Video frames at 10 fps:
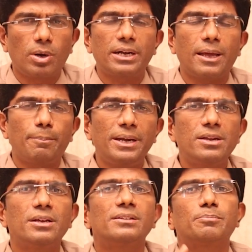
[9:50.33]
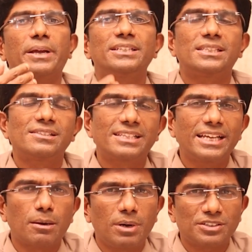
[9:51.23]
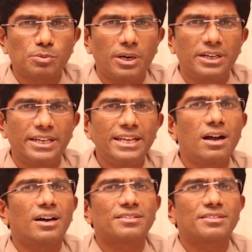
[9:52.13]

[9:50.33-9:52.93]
what happen? Patient serum osmolality